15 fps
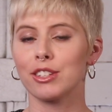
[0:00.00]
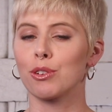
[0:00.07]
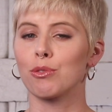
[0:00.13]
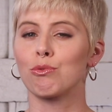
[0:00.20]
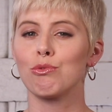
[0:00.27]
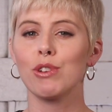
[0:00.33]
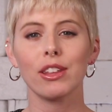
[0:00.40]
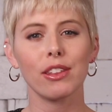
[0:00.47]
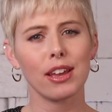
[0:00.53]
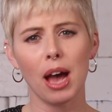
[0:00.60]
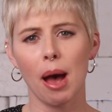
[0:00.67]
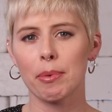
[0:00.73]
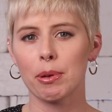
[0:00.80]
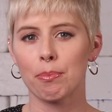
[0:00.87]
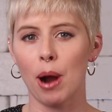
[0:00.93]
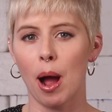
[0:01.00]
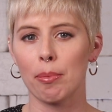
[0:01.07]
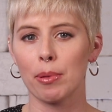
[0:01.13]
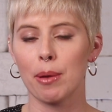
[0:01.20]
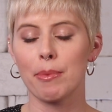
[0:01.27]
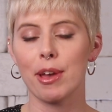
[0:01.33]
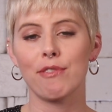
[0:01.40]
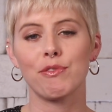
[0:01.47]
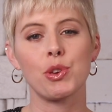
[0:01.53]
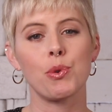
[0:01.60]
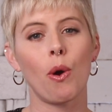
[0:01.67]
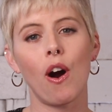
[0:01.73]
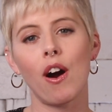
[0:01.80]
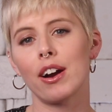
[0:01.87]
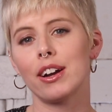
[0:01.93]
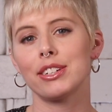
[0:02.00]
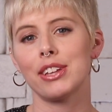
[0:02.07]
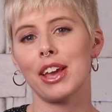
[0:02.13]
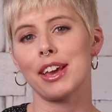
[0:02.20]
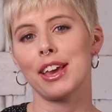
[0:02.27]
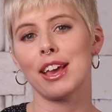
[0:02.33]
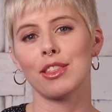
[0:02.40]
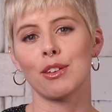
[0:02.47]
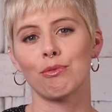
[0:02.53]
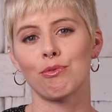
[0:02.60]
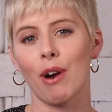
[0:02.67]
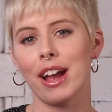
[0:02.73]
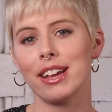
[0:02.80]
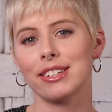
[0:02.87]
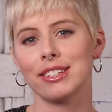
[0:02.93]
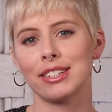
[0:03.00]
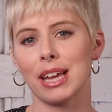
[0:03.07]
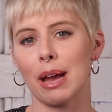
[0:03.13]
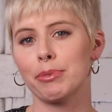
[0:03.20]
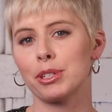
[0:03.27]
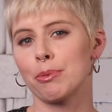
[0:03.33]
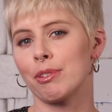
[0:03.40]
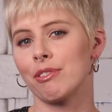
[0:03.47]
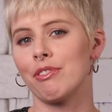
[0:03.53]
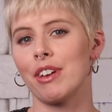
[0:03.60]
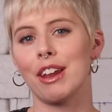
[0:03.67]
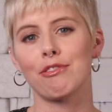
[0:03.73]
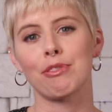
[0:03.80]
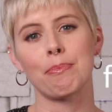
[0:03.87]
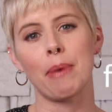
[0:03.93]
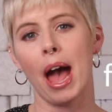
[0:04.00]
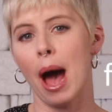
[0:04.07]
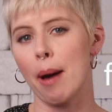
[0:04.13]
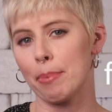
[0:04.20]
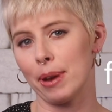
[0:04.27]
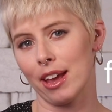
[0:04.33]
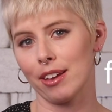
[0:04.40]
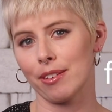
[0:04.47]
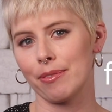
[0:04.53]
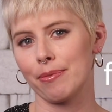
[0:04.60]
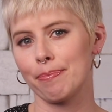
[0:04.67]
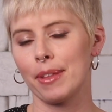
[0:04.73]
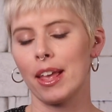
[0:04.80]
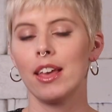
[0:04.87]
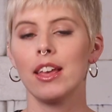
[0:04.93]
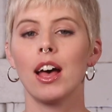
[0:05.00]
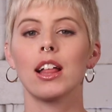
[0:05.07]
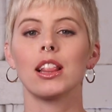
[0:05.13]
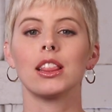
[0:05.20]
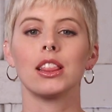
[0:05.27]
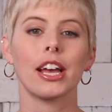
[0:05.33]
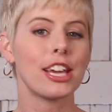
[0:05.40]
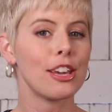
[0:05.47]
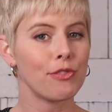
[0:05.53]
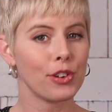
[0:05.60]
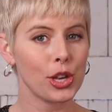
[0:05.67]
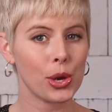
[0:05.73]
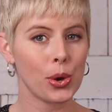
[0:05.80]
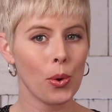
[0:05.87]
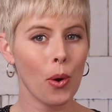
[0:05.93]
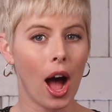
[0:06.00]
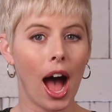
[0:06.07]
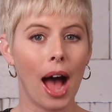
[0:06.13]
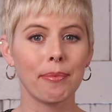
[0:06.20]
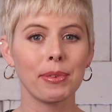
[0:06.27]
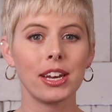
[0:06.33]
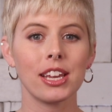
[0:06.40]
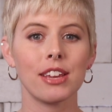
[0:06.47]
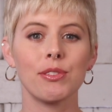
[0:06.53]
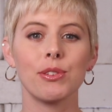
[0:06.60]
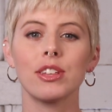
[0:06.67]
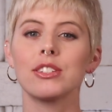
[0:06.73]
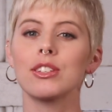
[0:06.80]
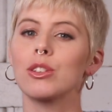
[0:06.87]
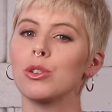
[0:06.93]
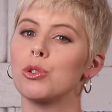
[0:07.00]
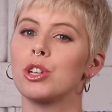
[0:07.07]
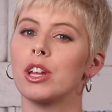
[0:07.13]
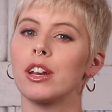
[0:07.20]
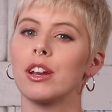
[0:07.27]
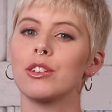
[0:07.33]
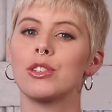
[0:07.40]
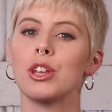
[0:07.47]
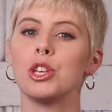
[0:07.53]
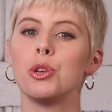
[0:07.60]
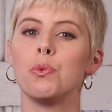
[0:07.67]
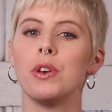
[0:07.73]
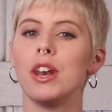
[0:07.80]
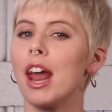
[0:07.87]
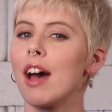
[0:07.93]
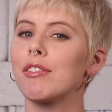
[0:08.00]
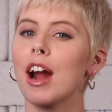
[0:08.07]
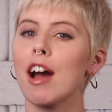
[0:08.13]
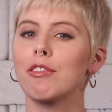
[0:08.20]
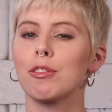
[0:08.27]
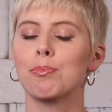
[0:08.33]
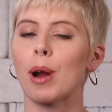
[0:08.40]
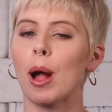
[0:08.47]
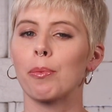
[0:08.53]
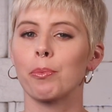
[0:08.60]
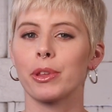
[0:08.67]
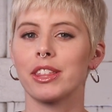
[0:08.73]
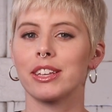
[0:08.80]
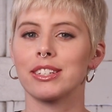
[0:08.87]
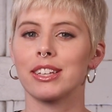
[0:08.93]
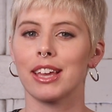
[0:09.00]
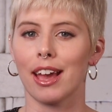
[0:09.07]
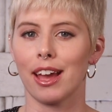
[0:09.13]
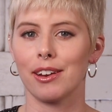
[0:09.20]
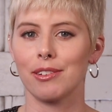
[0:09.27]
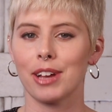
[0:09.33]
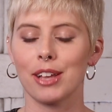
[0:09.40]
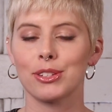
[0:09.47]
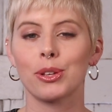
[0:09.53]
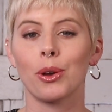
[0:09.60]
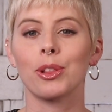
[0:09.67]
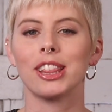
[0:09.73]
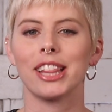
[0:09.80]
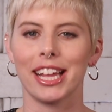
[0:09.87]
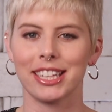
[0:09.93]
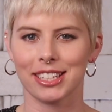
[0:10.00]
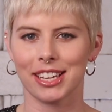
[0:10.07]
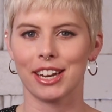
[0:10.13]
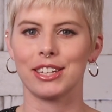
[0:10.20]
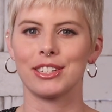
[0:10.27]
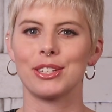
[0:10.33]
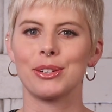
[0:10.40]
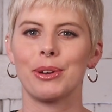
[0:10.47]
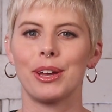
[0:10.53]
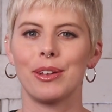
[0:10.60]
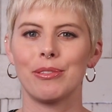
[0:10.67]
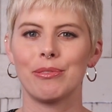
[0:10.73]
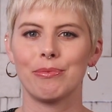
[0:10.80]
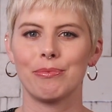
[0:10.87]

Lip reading: is a really common problem if you aren't taking the right steps to prevent it from happening. Lucky for you, I'm going to give you the solution so that you never have a problem with this again. So let's get into it.